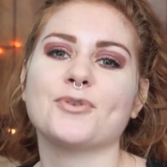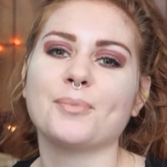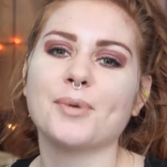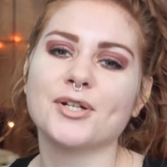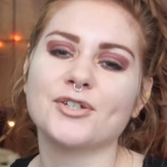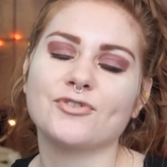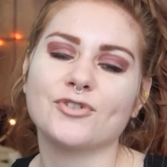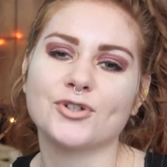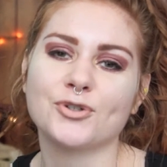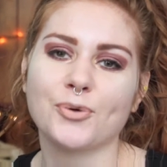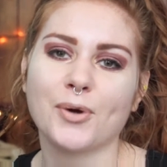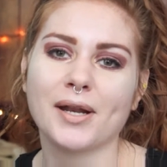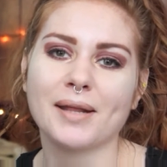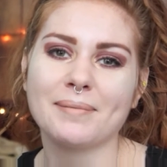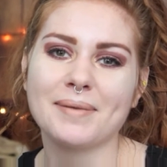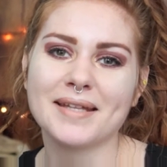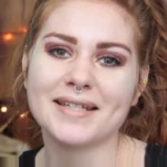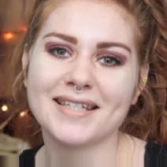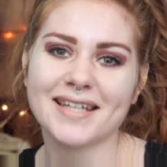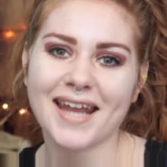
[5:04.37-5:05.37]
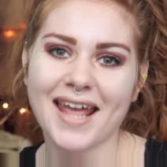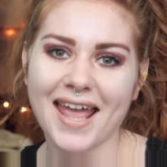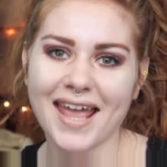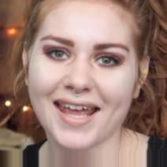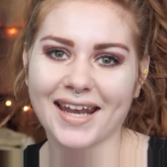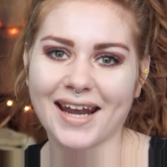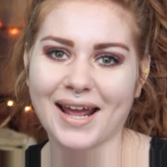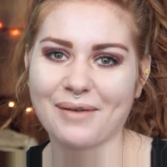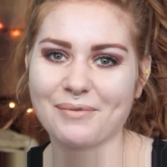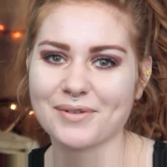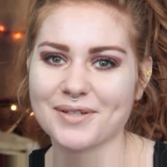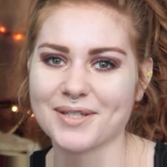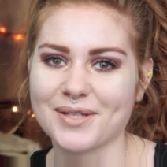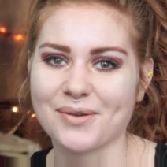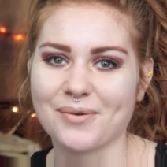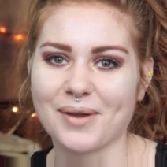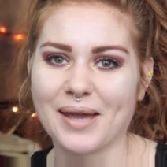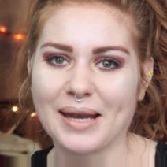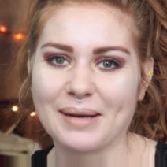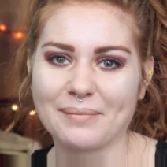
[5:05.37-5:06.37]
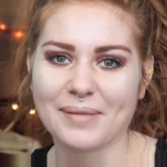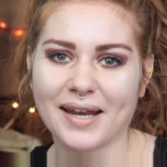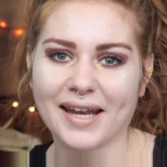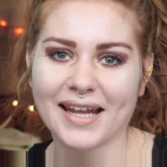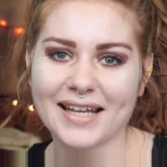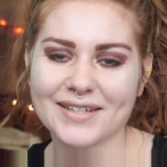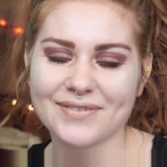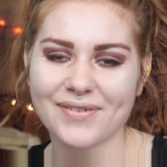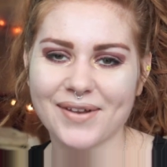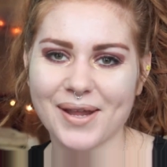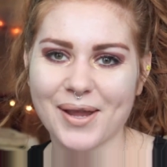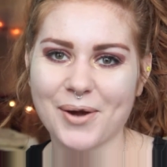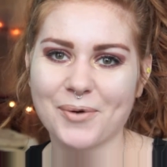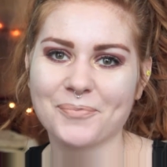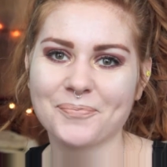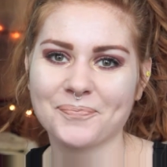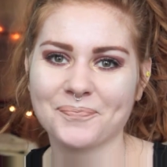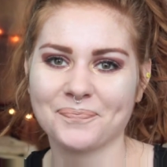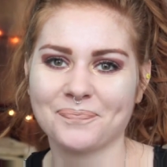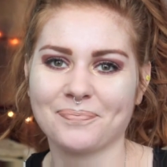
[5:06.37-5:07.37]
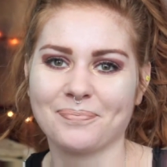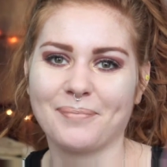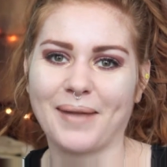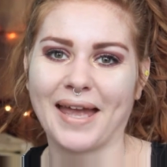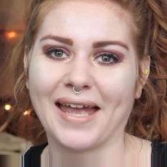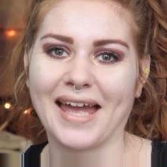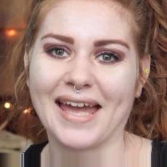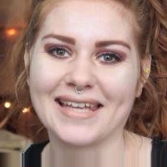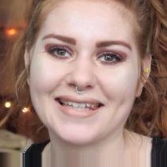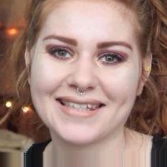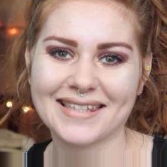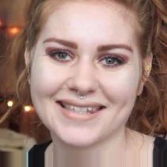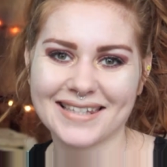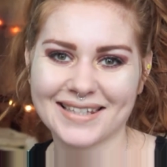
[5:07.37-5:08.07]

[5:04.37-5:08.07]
much for joining me today, and I will see you again in my next video. Bye, guys.